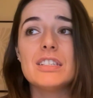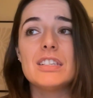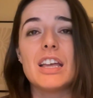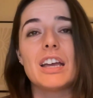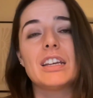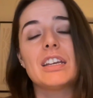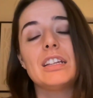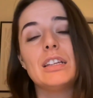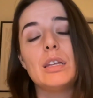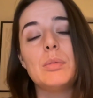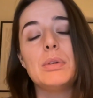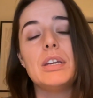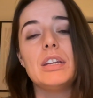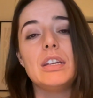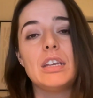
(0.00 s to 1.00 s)
that can
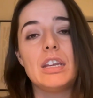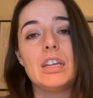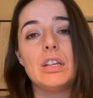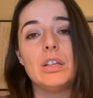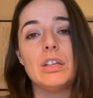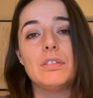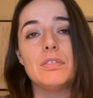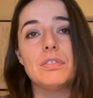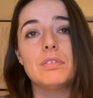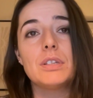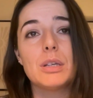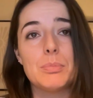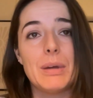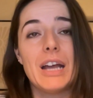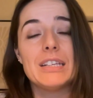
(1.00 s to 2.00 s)
limit healing
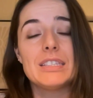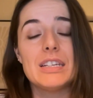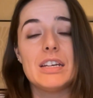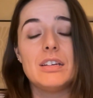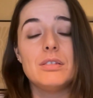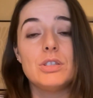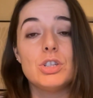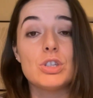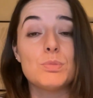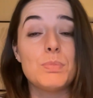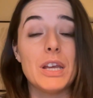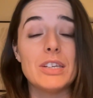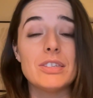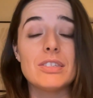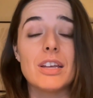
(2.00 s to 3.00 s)
capacity just
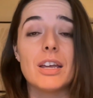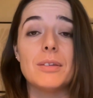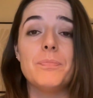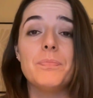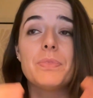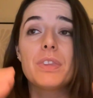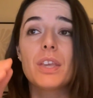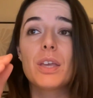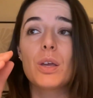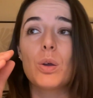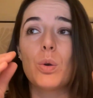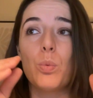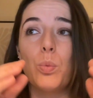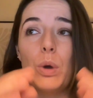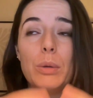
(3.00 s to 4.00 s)
based on
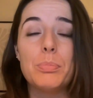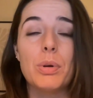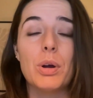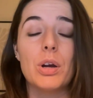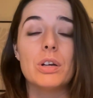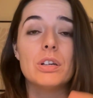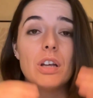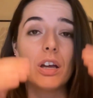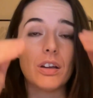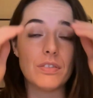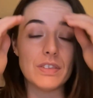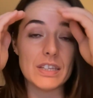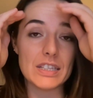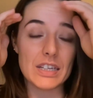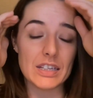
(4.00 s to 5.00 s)
what part of
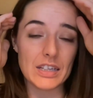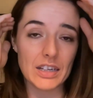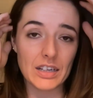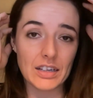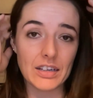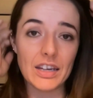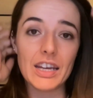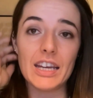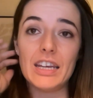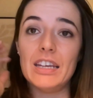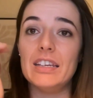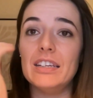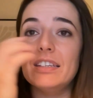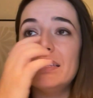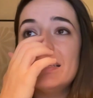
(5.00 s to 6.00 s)
the tendon
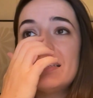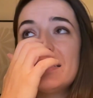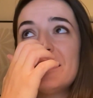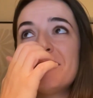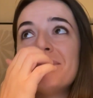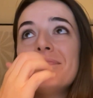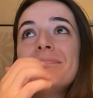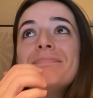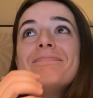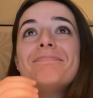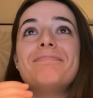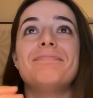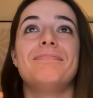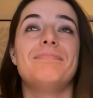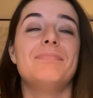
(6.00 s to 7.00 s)
is
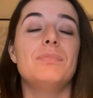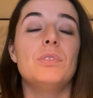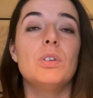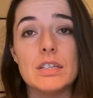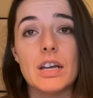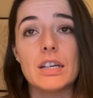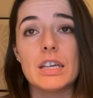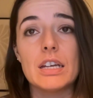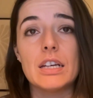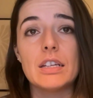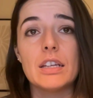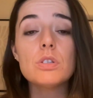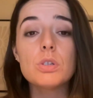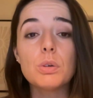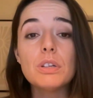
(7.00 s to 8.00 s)
not getting
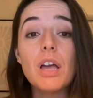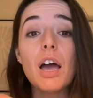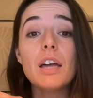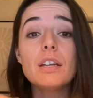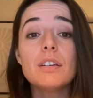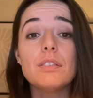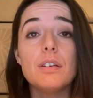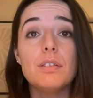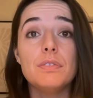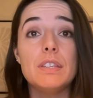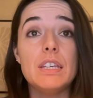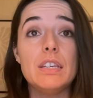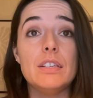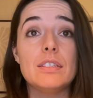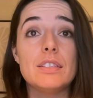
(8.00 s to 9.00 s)
it. So a lot of
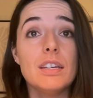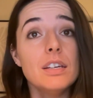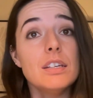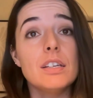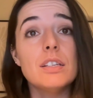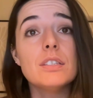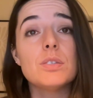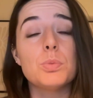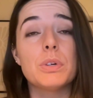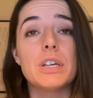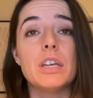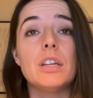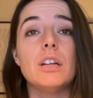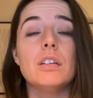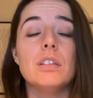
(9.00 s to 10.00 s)
these tendons will
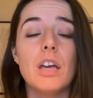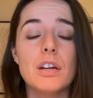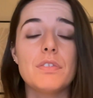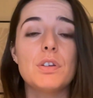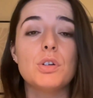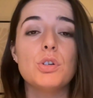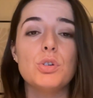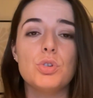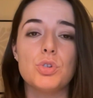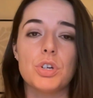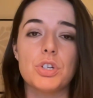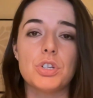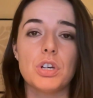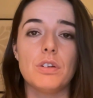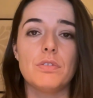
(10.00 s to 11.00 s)
get a lot of their
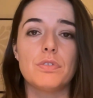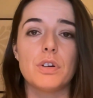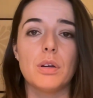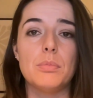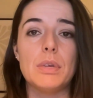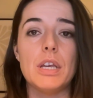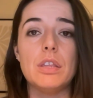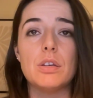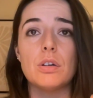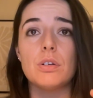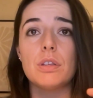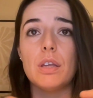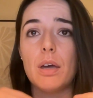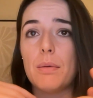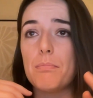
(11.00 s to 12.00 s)
nutrition from either
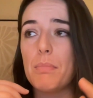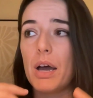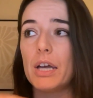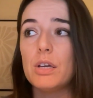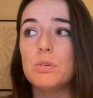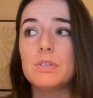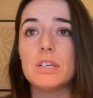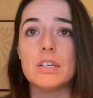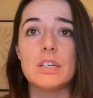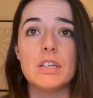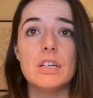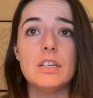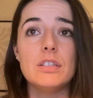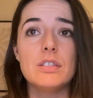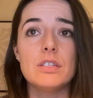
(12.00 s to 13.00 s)
the
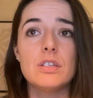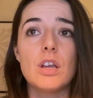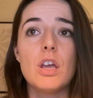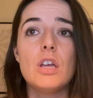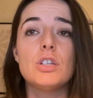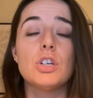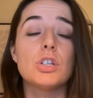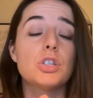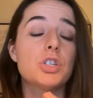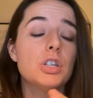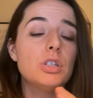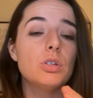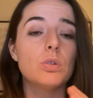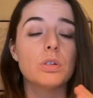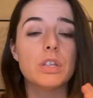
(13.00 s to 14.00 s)
myotendinous
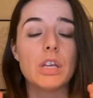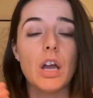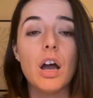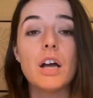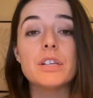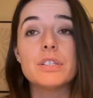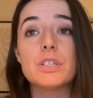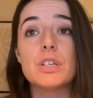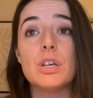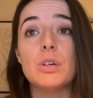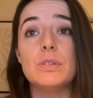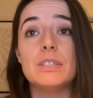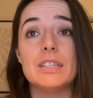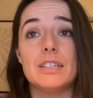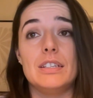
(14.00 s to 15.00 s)
junction or the
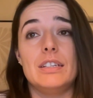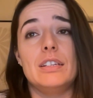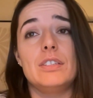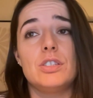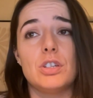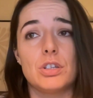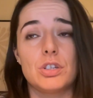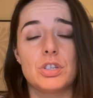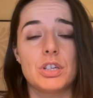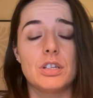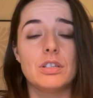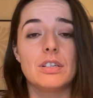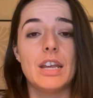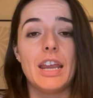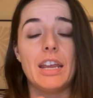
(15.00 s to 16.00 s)
osteotendinous
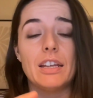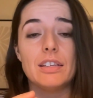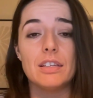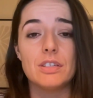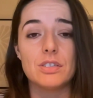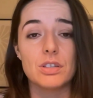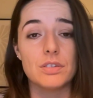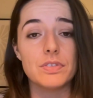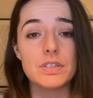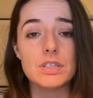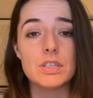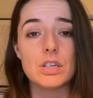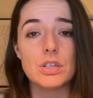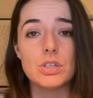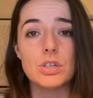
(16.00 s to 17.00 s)
junction and the surface
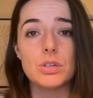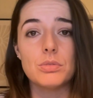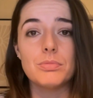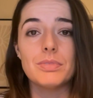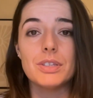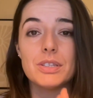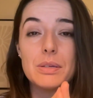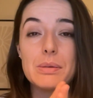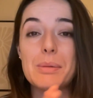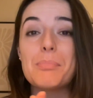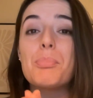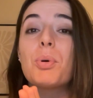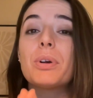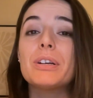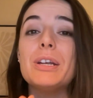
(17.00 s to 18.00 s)
tissue. It's an
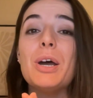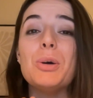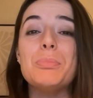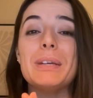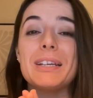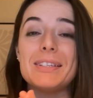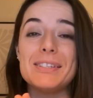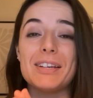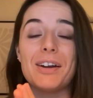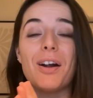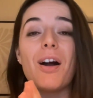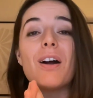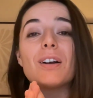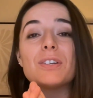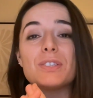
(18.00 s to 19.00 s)
important note because there
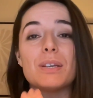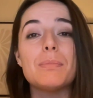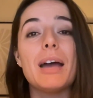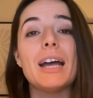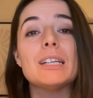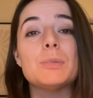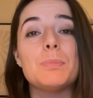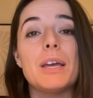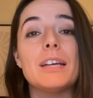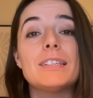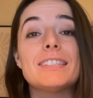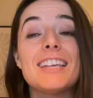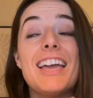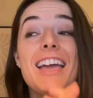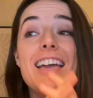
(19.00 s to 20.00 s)
are some
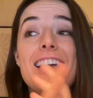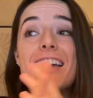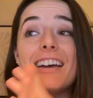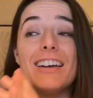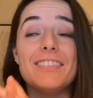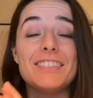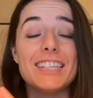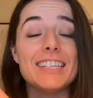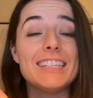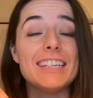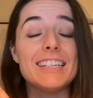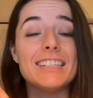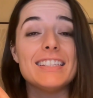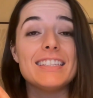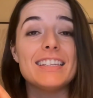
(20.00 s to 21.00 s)
aspects of
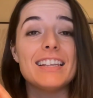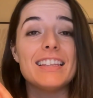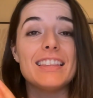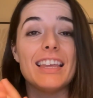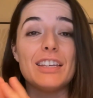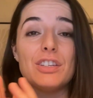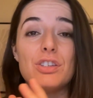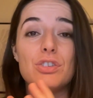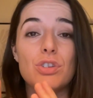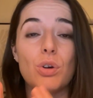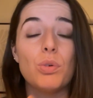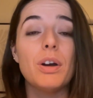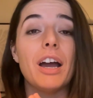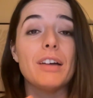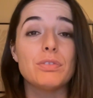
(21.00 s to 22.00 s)
tendons that
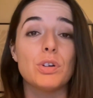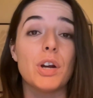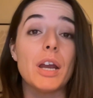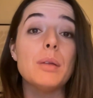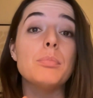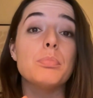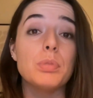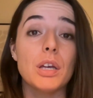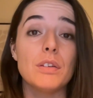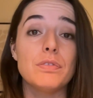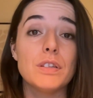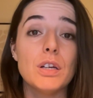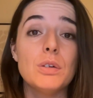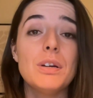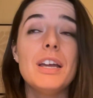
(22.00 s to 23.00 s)
don't have great blood
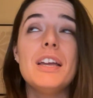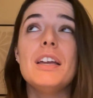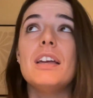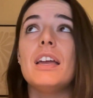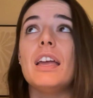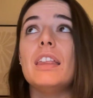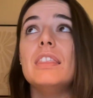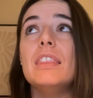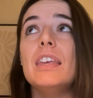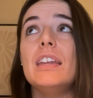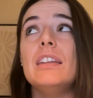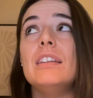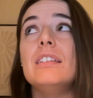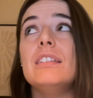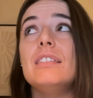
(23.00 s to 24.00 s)
flow and
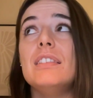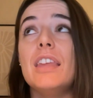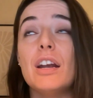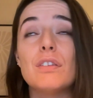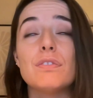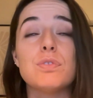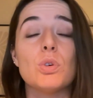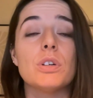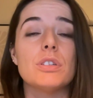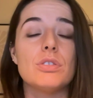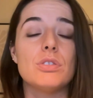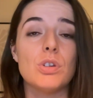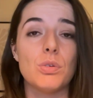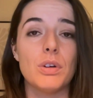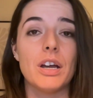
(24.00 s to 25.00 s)
then therefore
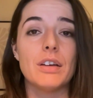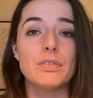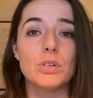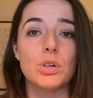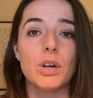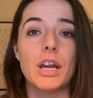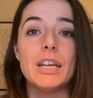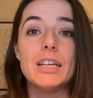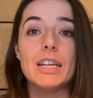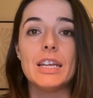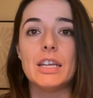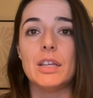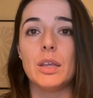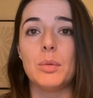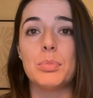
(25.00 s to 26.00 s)
don't have great
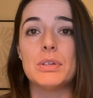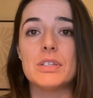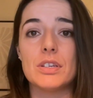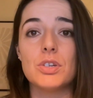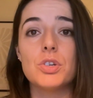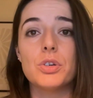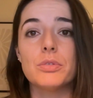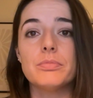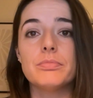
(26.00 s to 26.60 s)
healing potential.